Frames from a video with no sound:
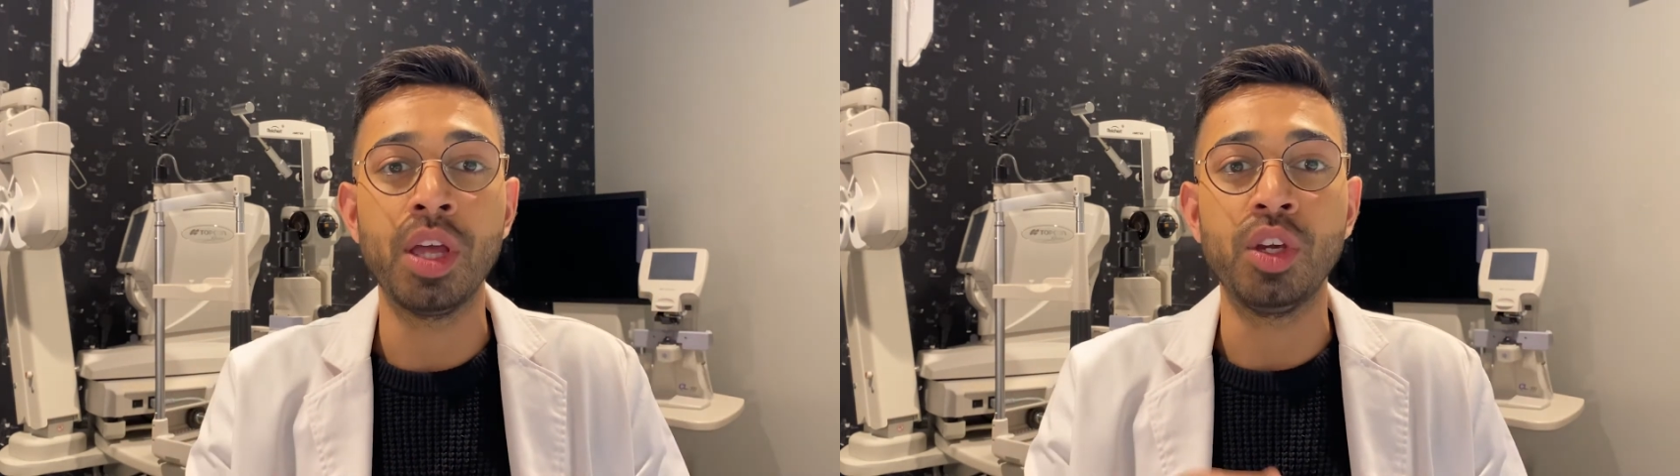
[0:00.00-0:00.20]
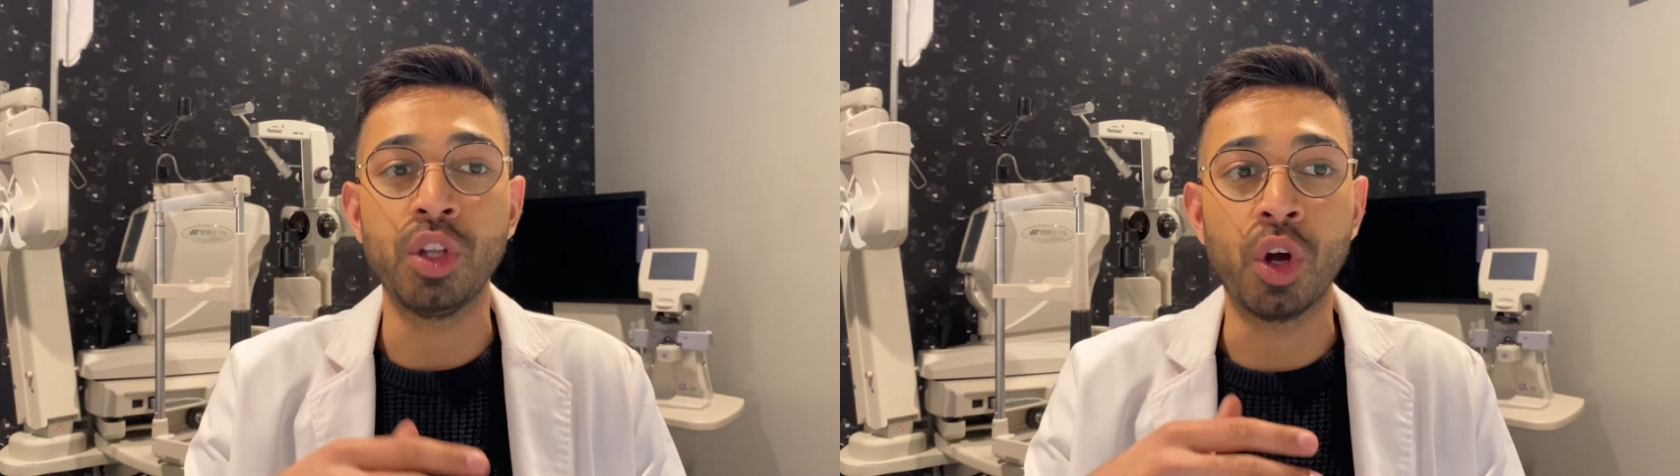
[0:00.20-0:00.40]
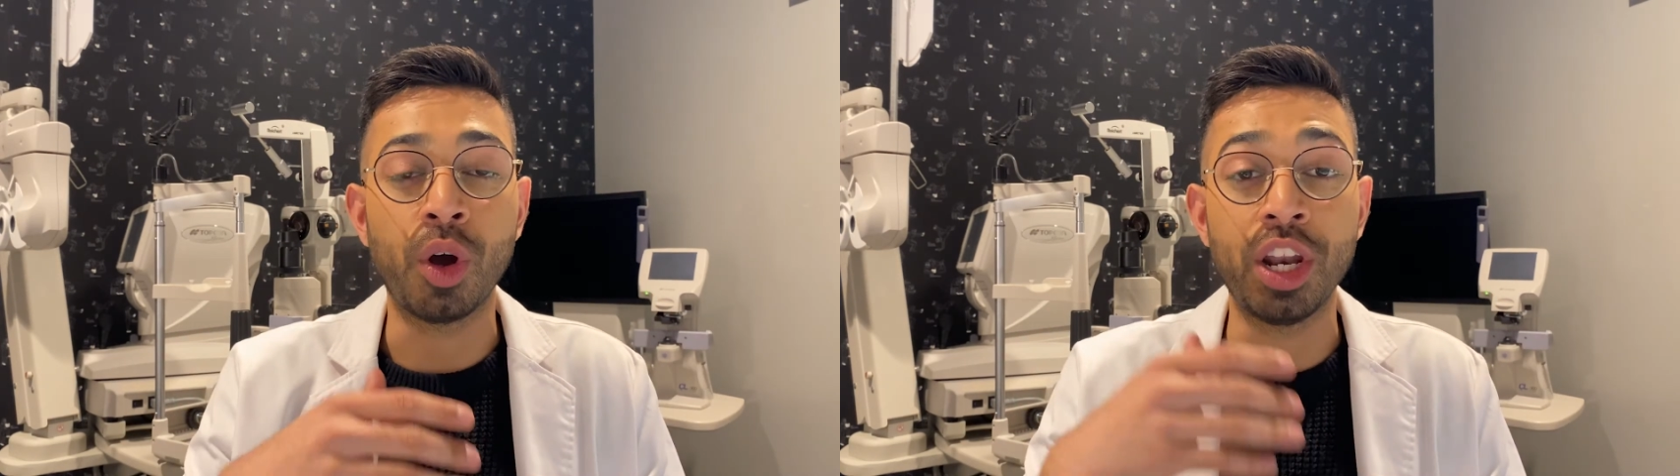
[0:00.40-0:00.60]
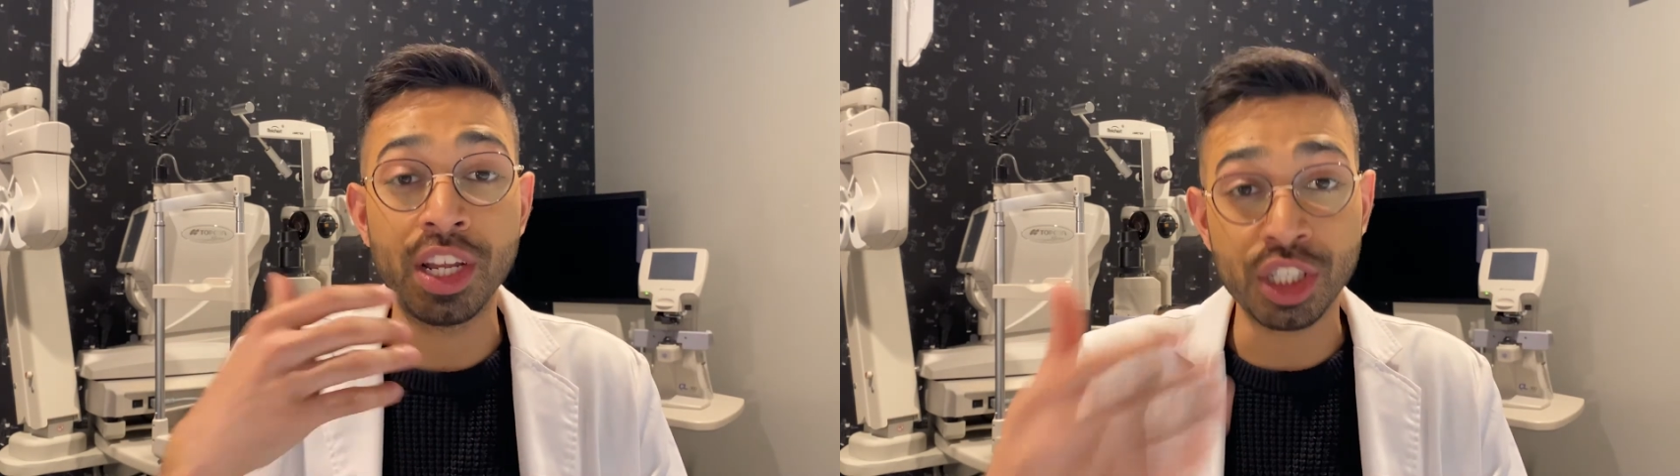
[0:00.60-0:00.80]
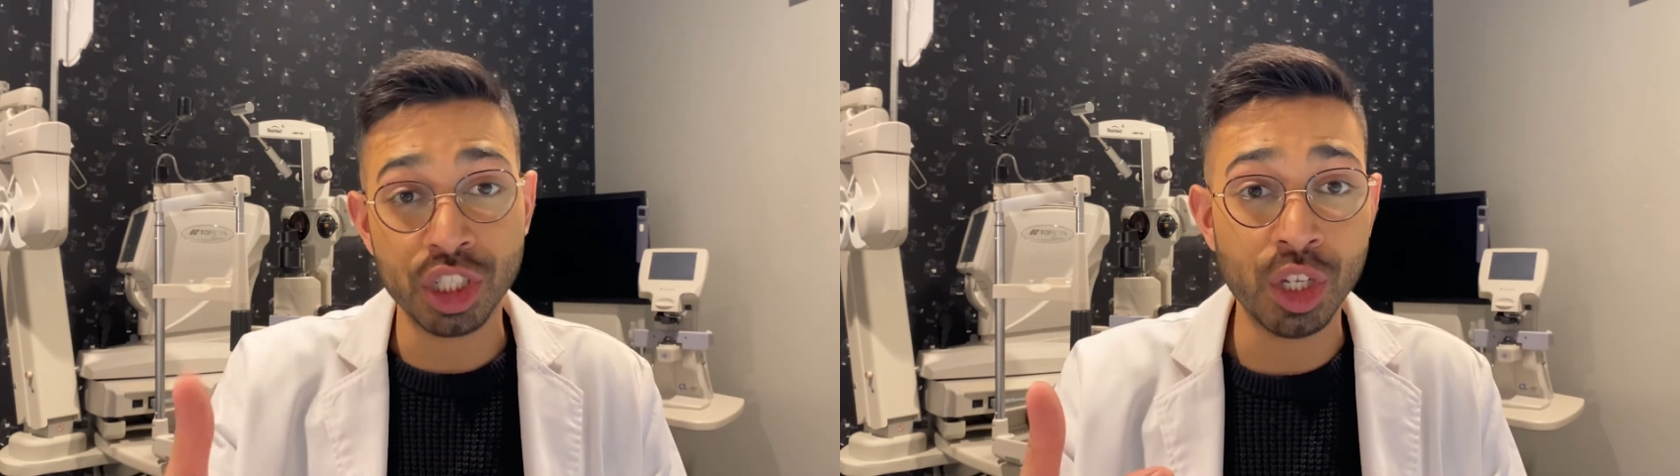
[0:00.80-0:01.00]

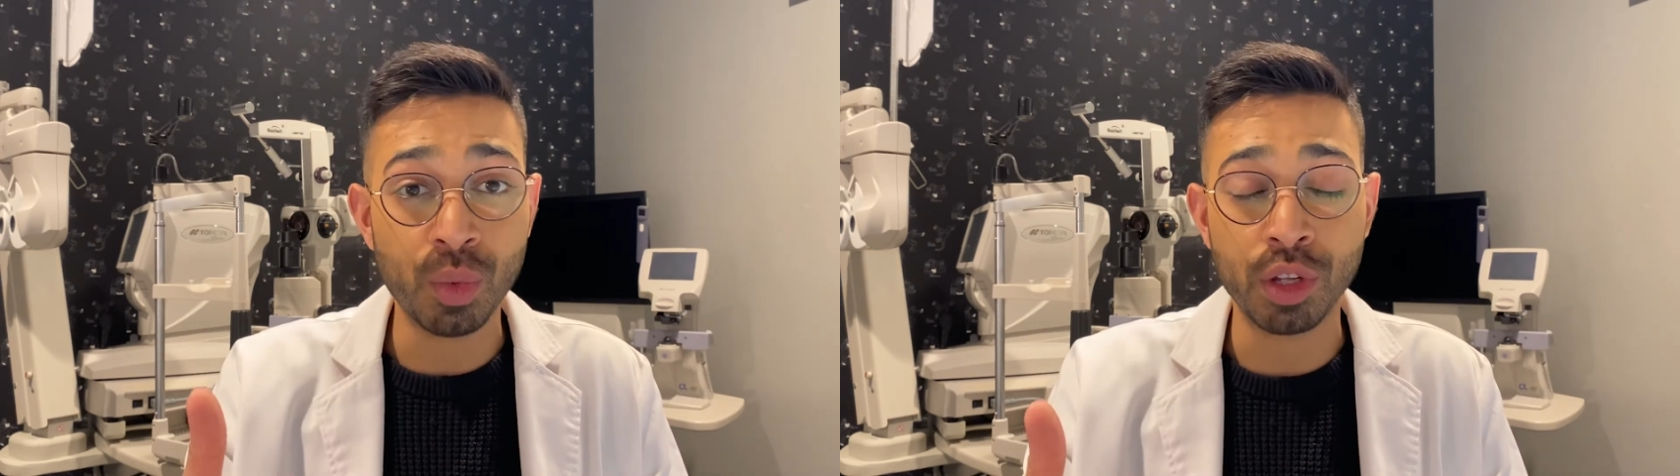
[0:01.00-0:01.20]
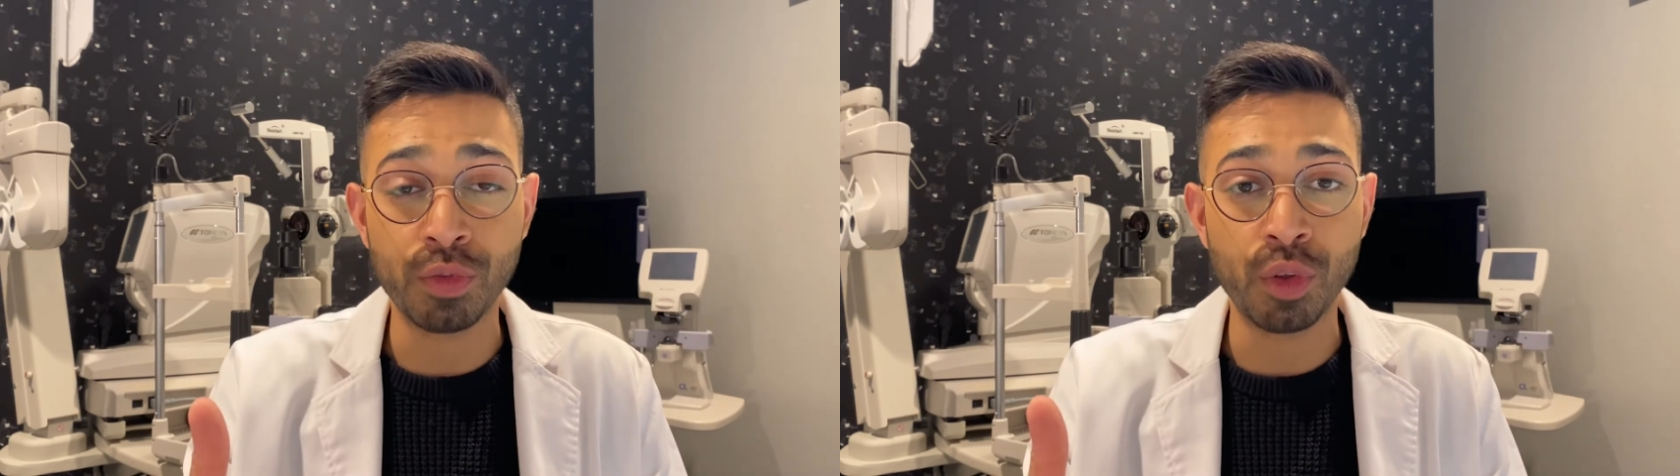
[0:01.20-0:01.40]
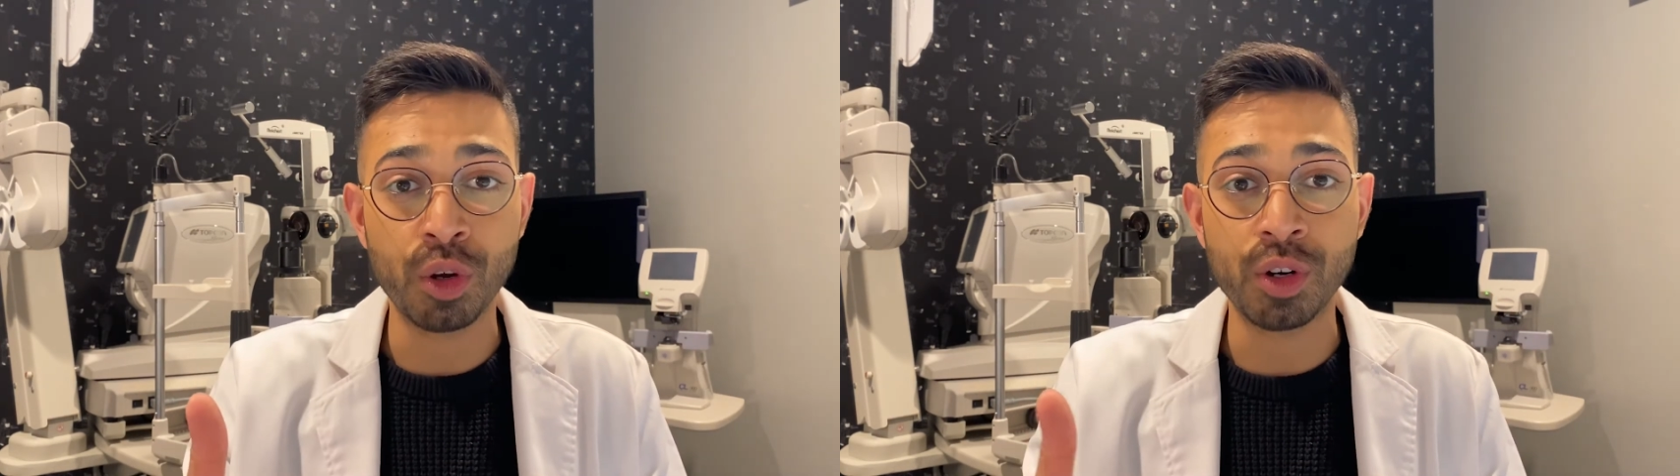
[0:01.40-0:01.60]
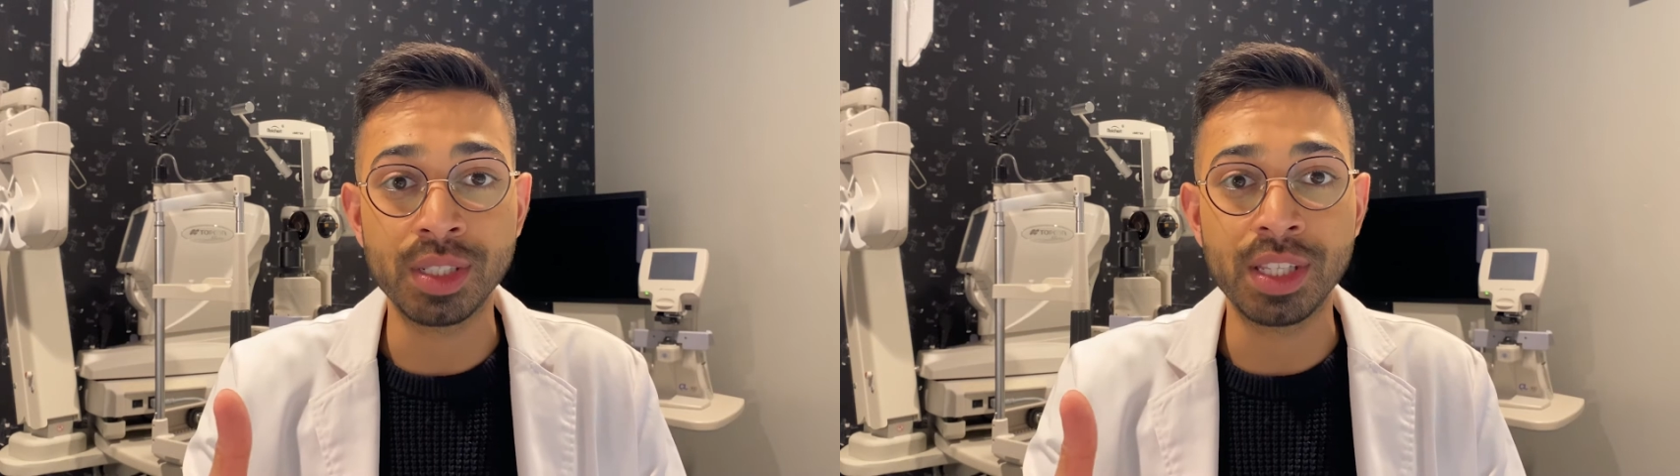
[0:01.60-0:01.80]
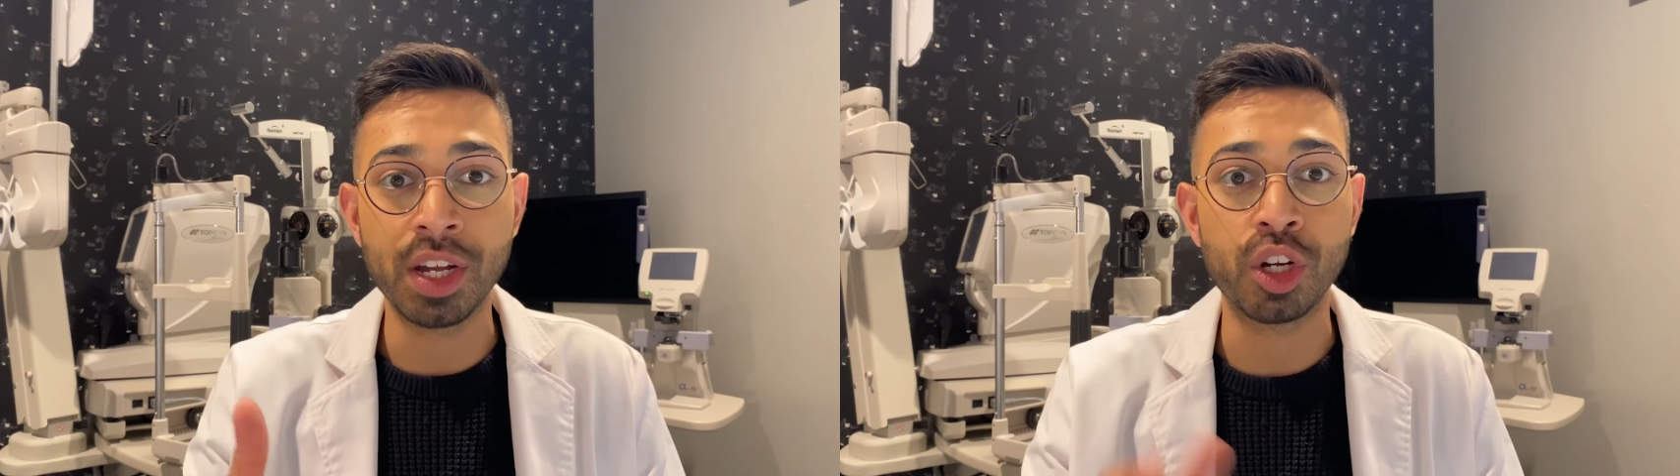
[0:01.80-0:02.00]
Initially when the floater is there,